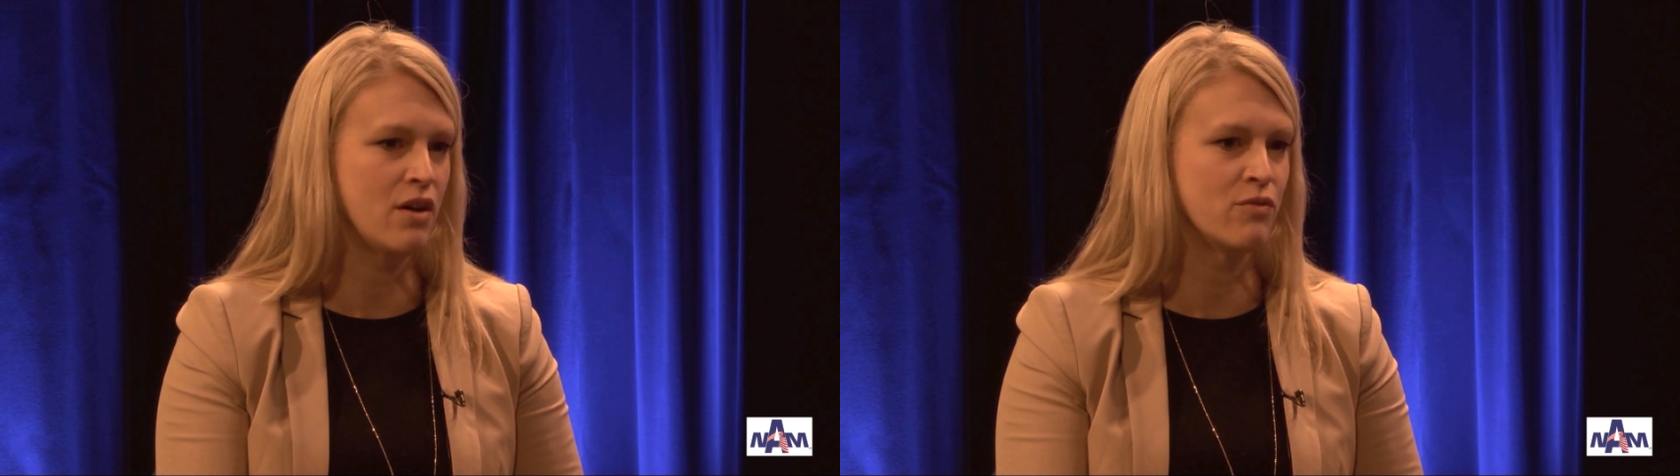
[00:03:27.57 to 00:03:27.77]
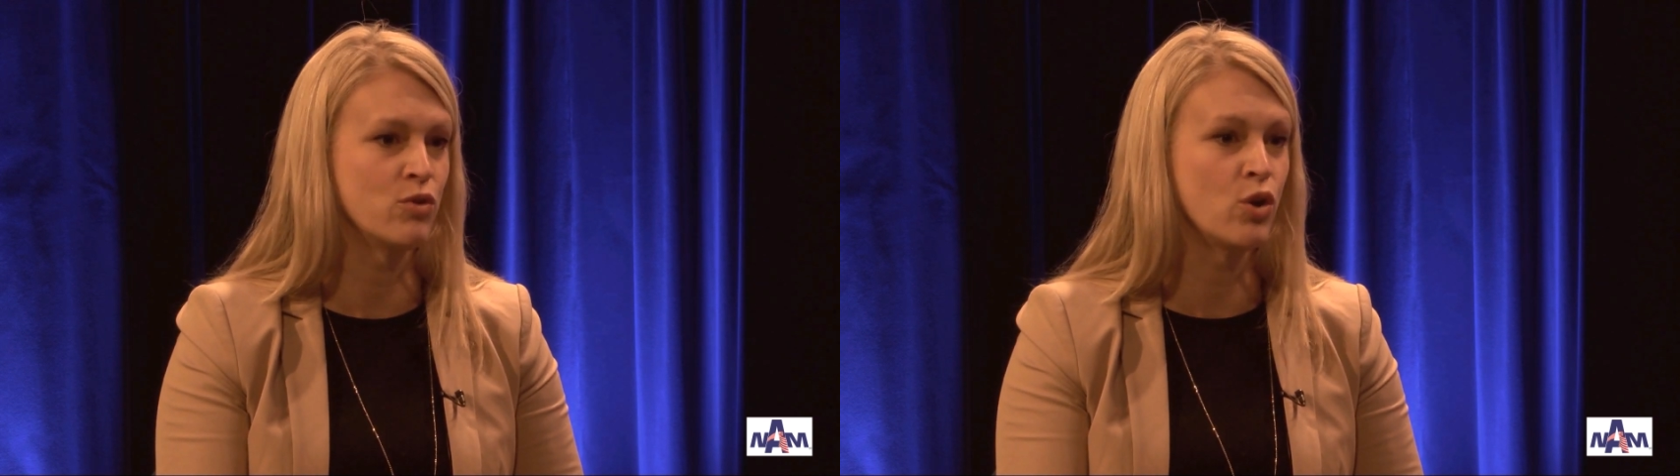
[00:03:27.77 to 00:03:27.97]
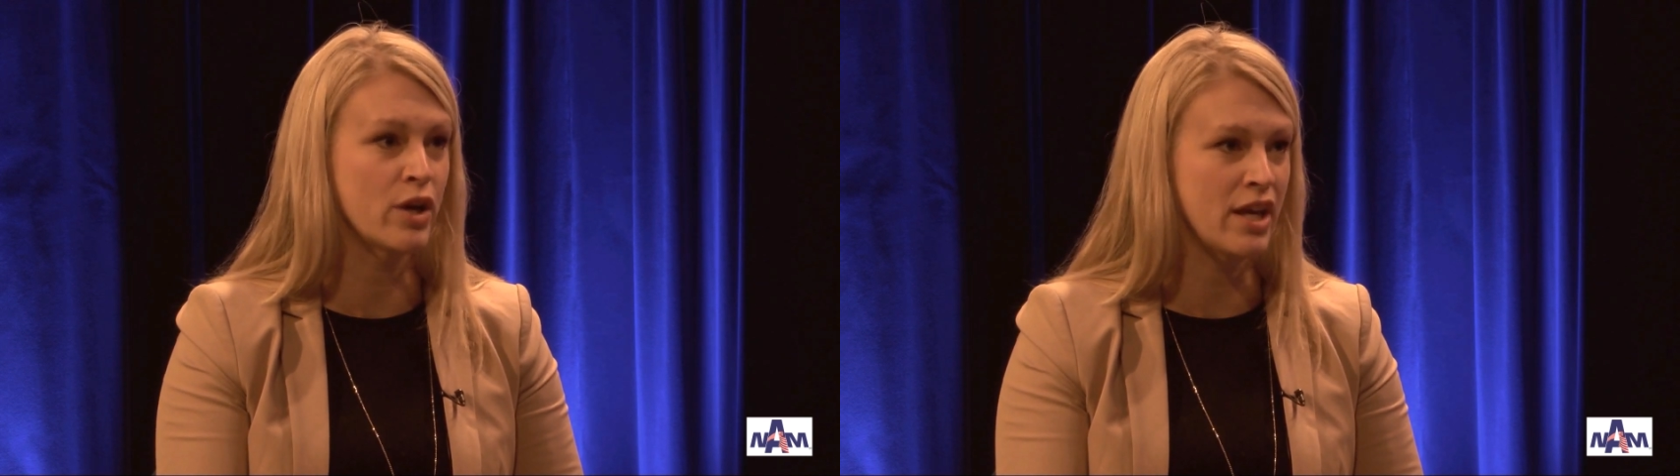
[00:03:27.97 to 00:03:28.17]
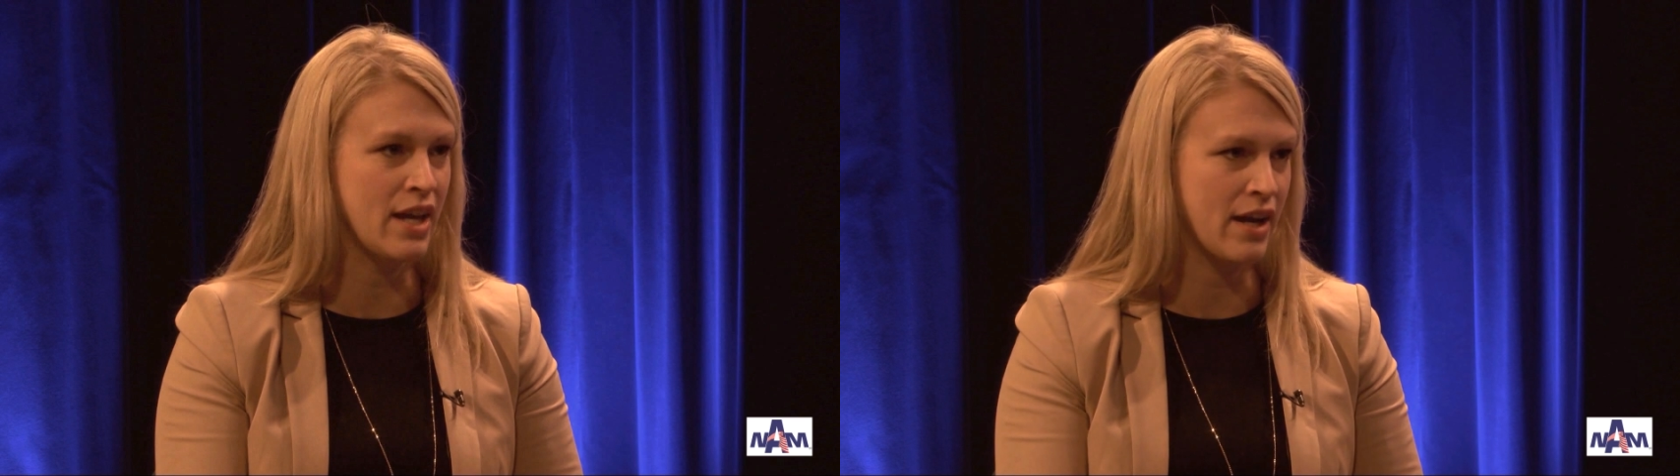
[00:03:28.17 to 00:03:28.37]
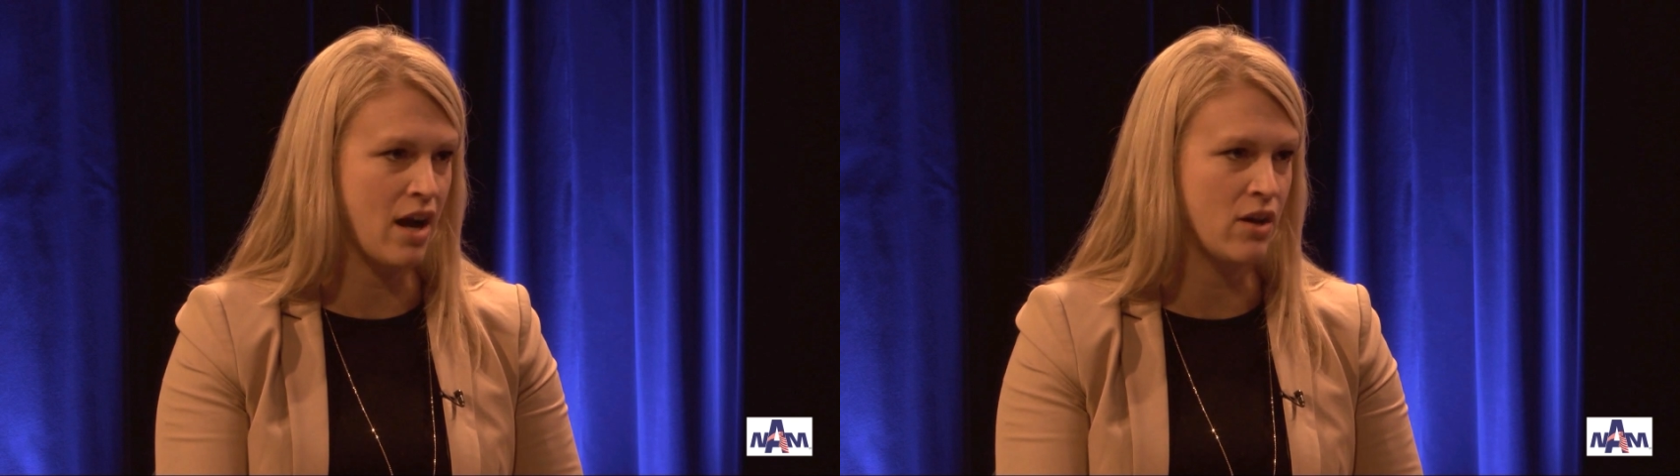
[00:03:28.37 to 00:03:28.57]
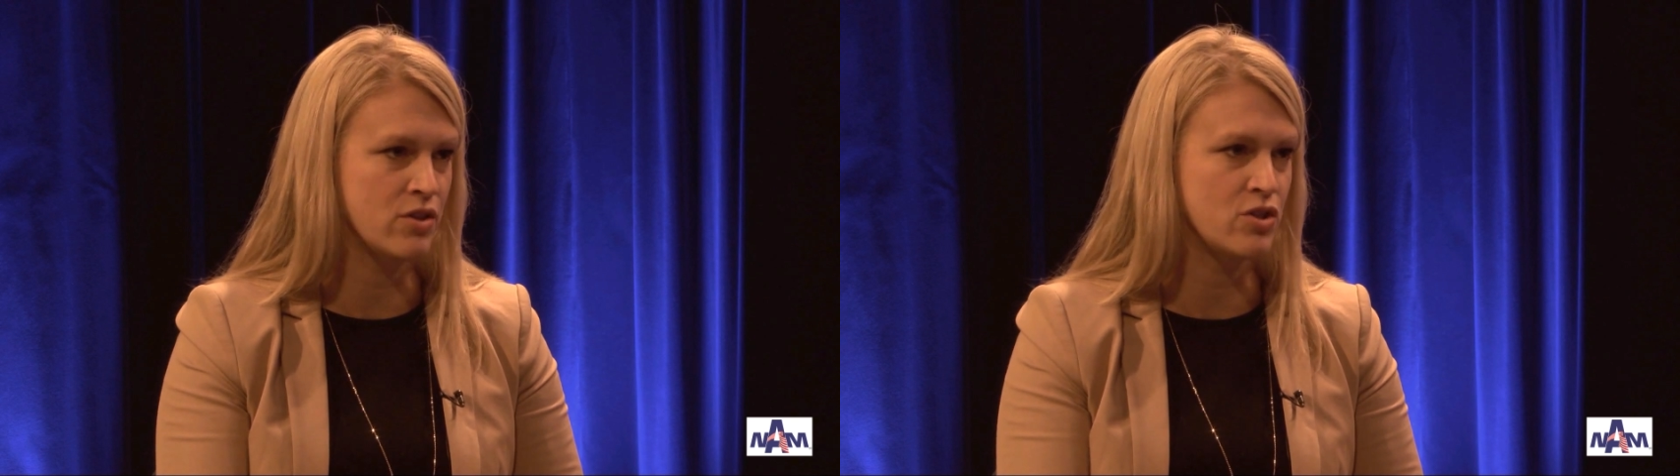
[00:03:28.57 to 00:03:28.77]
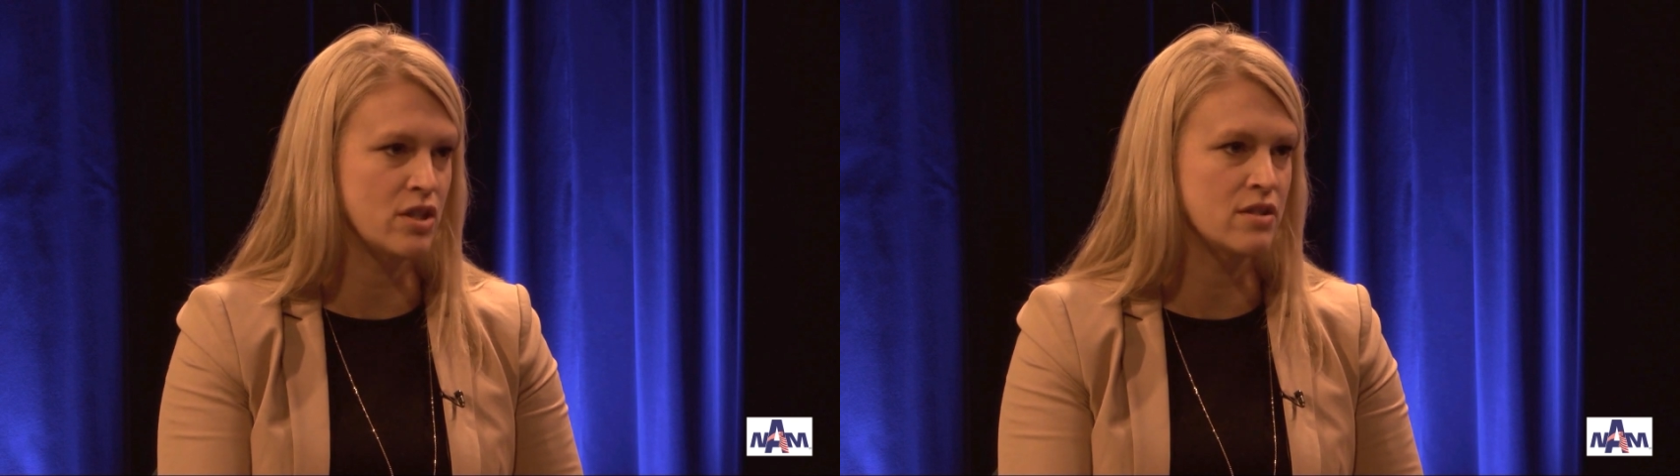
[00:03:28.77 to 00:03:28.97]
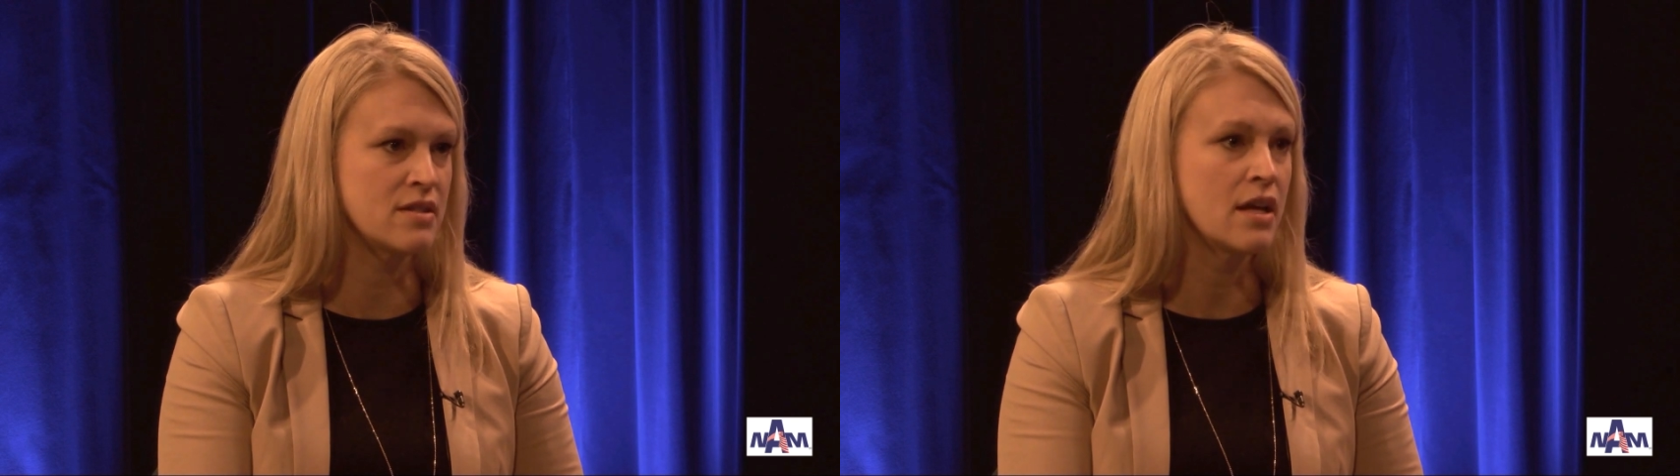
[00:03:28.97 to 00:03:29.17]
looking at
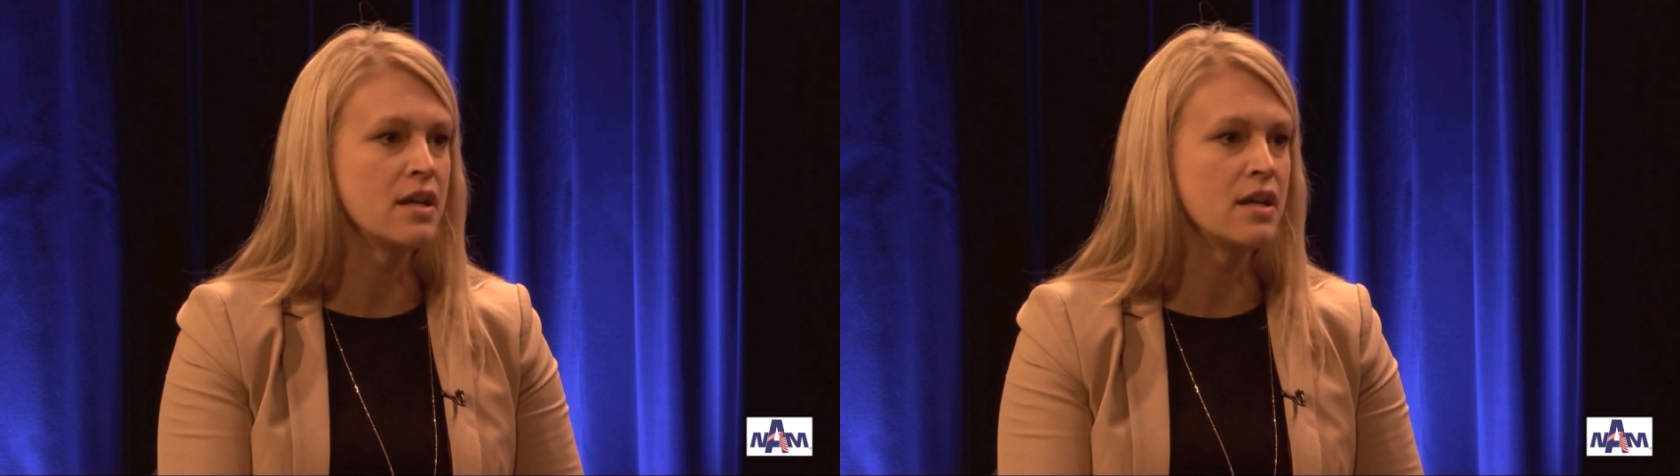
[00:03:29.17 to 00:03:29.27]
colleges